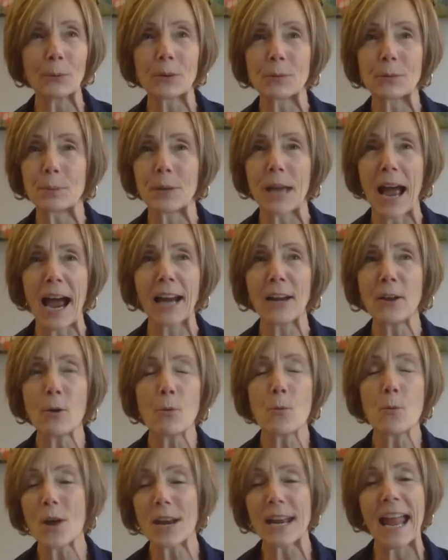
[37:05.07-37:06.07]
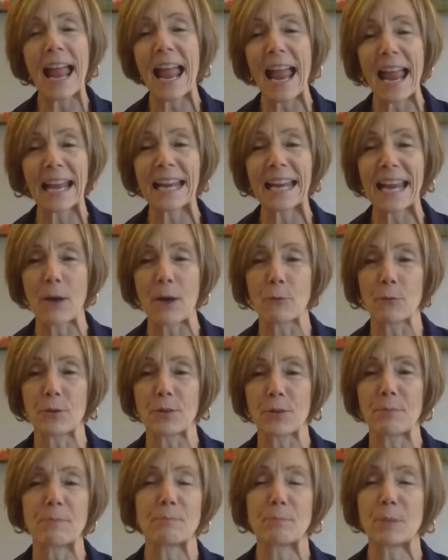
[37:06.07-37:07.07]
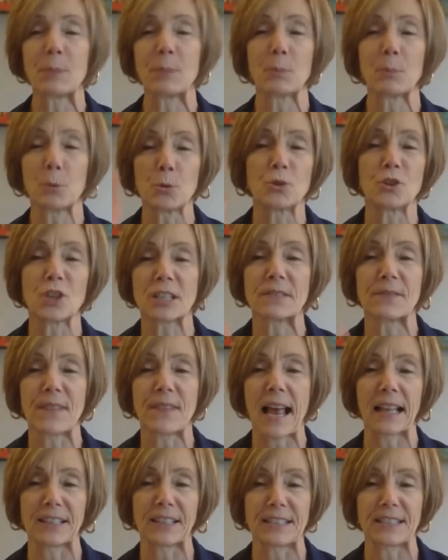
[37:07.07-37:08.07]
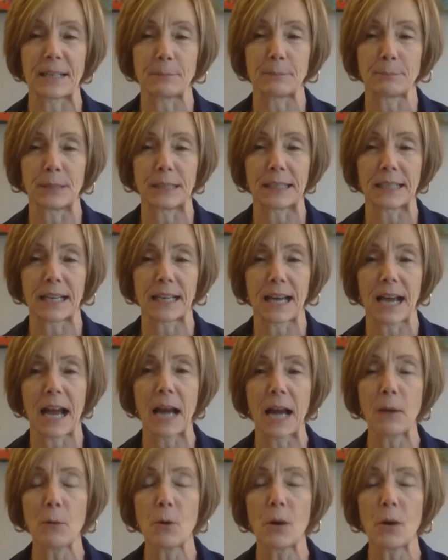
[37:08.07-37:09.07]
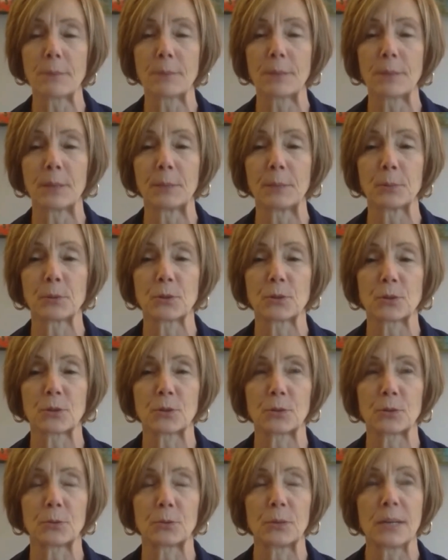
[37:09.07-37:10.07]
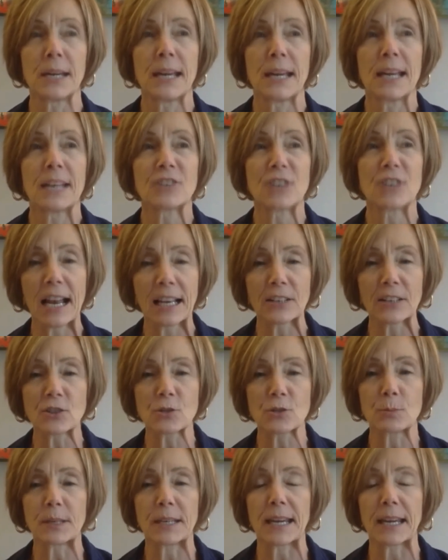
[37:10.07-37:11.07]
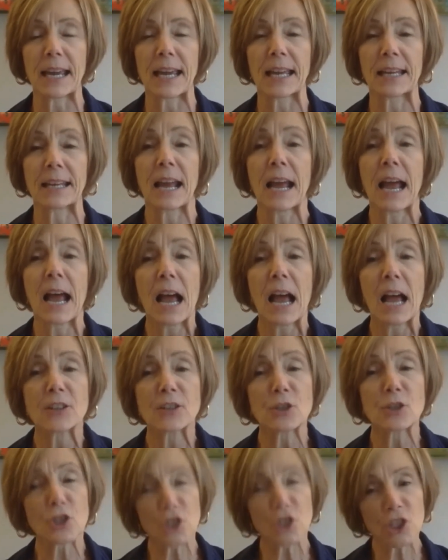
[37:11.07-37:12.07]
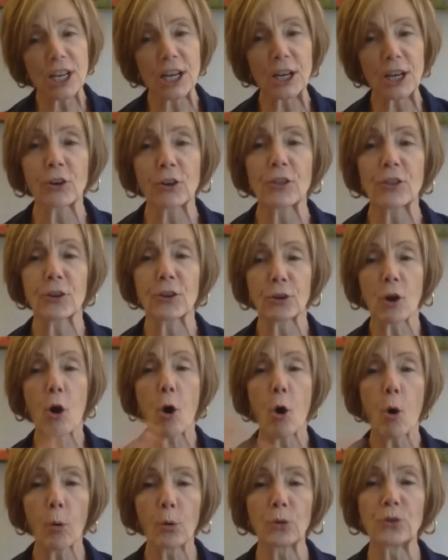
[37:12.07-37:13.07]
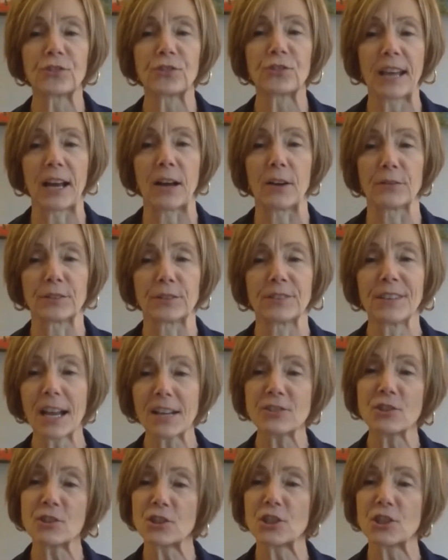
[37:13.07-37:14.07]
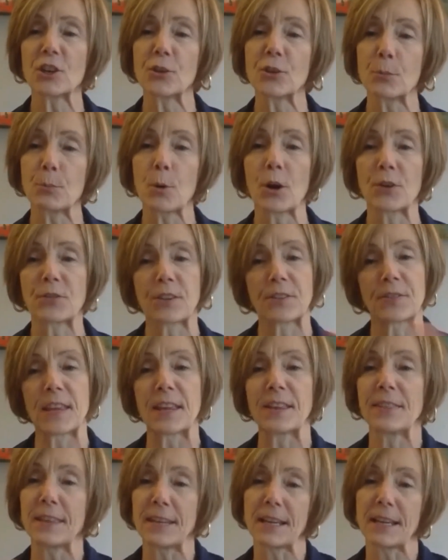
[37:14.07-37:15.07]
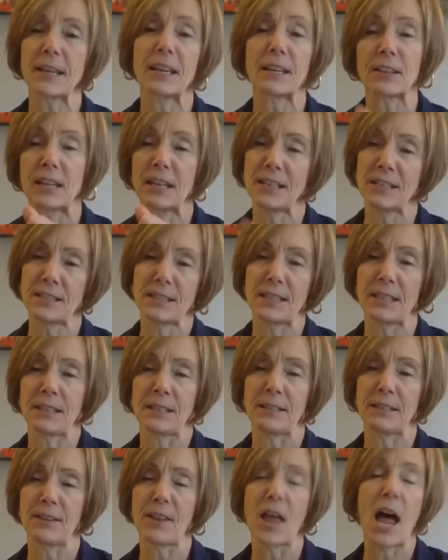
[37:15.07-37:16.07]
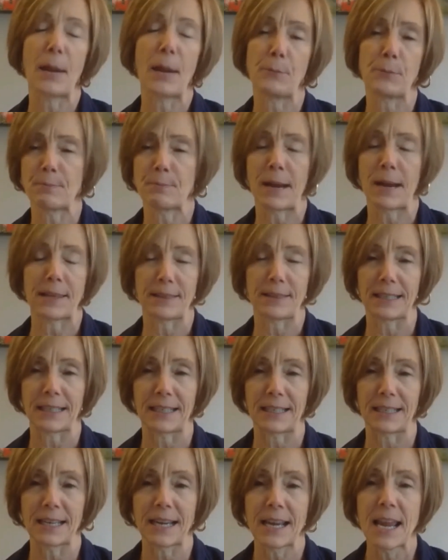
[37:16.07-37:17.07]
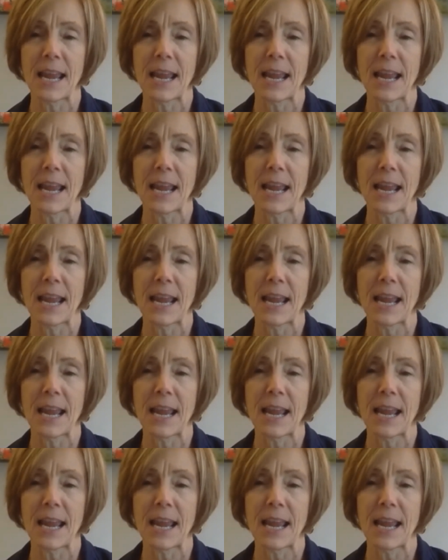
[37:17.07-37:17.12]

with, I don't want to hang out with people who just validate me. I want people to challenge me and to share their whole selves, not just share the part that they think is in line with my thinking,